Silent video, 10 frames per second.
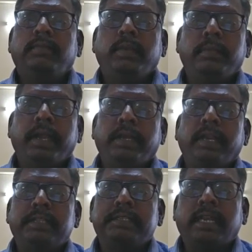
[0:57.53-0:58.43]
If we
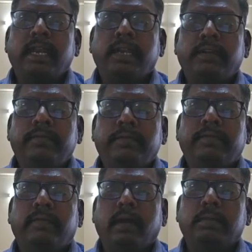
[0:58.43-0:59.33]
maintain the
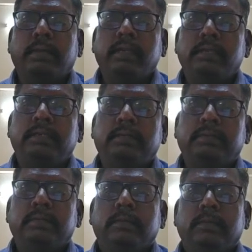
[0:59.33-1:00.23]
standard format,
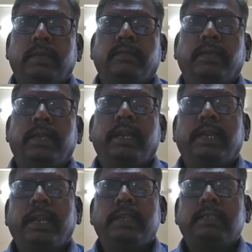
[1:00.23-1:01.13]
we
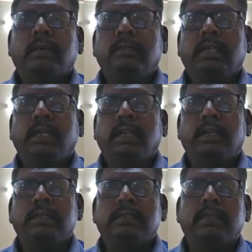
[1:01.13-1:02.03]
can trace out the
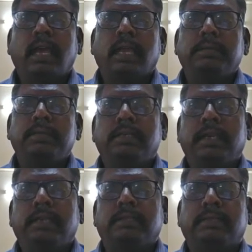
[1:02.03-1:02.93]
errors and
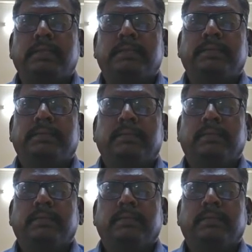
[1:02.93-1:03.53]
mistakes.